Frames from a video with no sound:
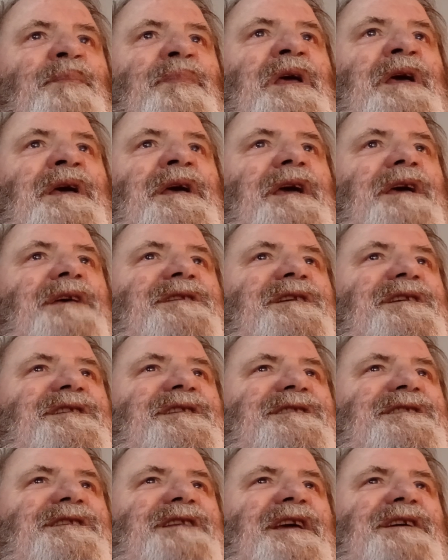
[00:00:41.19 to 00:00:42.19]
is a
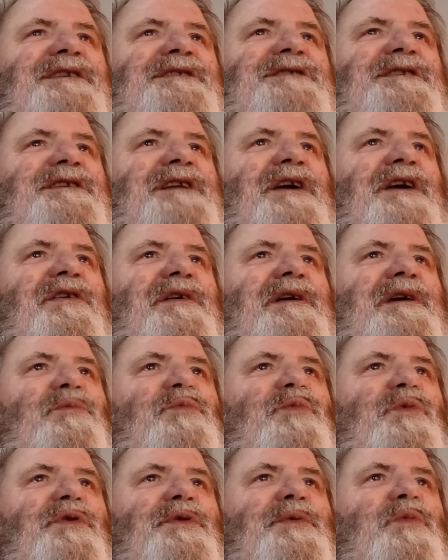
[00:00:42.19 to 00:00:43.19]
stationary
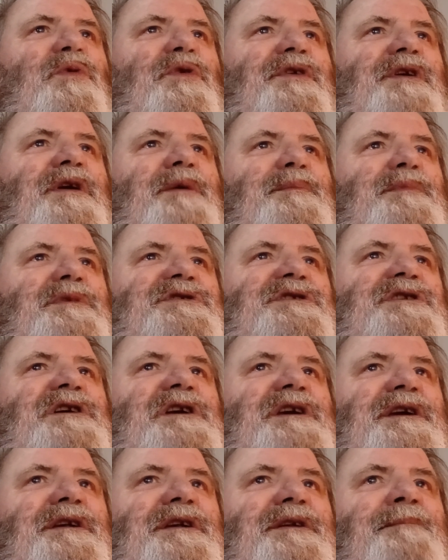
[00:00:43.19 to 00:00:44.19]
woodworking
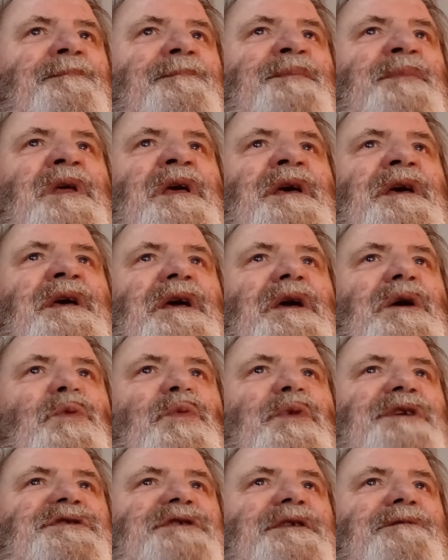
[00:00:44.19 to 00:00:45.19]
machine in
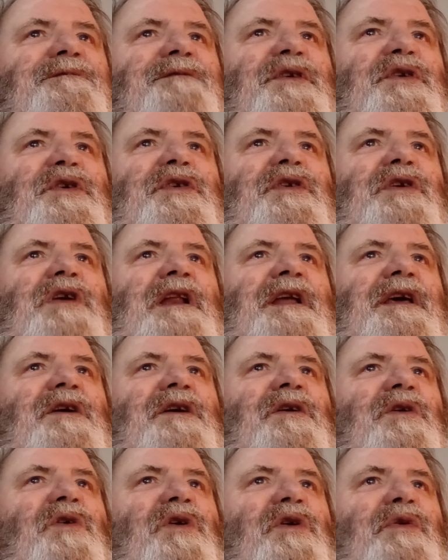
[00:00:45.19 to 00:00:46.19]
which a vertically
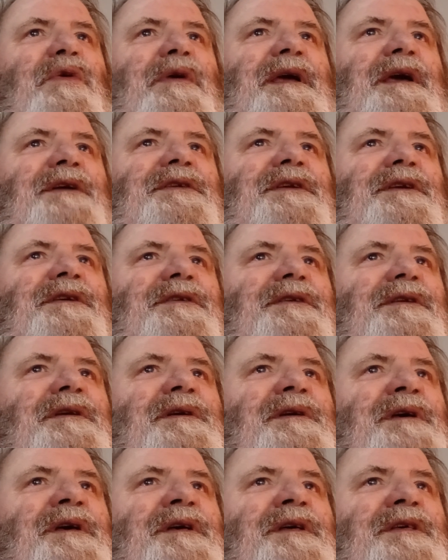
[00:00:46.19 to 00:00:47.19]
oriented
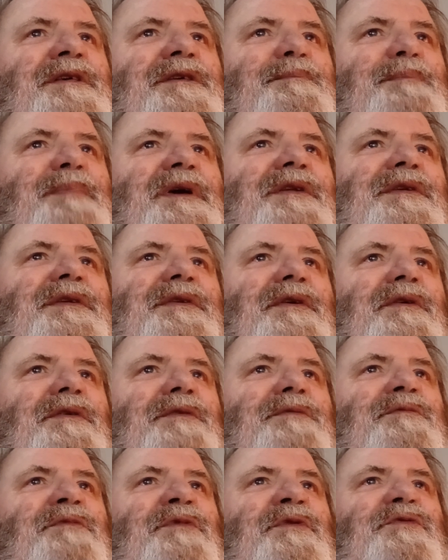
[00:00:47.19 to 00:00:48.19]

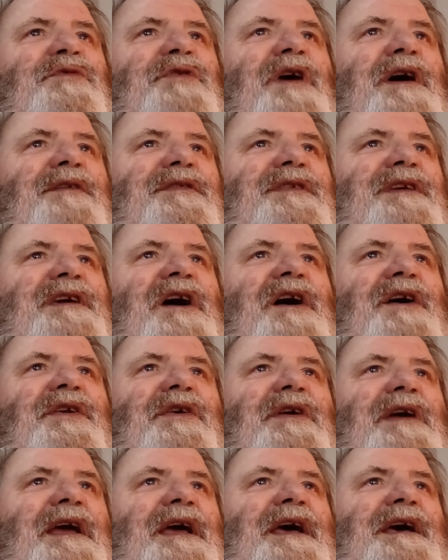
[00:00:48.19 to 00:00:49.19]
spindle drives
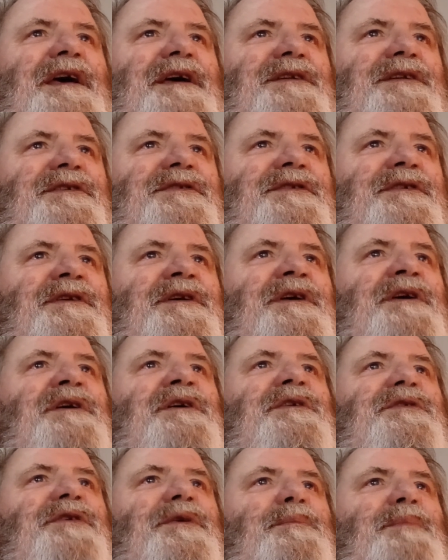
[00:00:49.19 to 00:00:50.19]
cutter heads
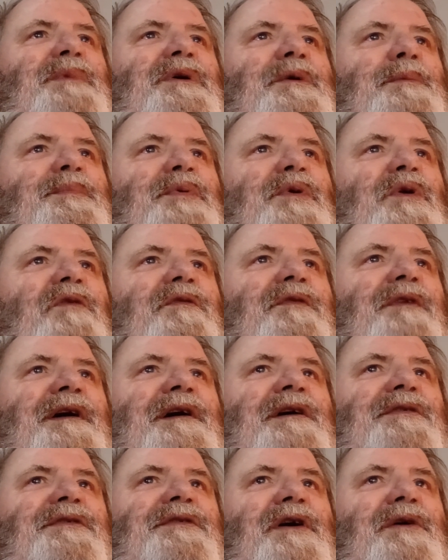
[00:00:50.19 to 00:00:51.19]
to mill
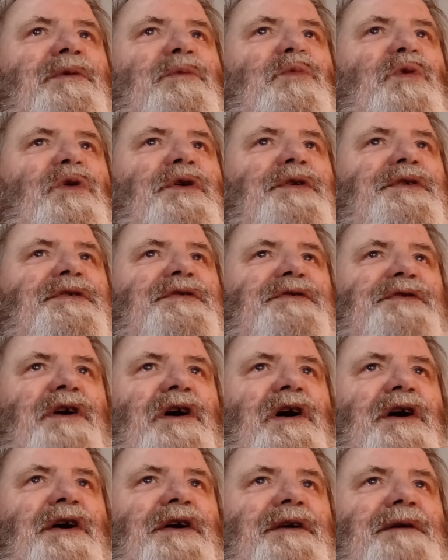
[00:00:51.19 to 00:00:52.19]
profiles on wood
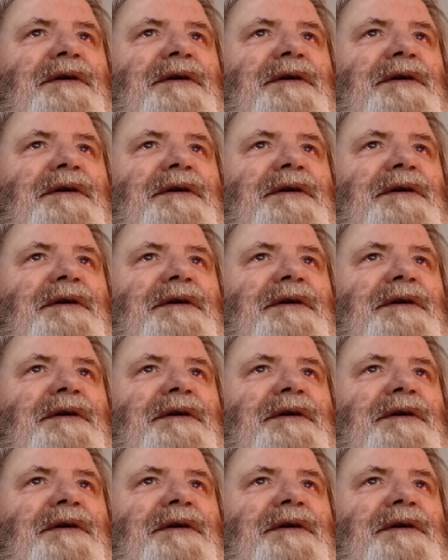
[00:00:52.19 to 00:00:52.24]
stock.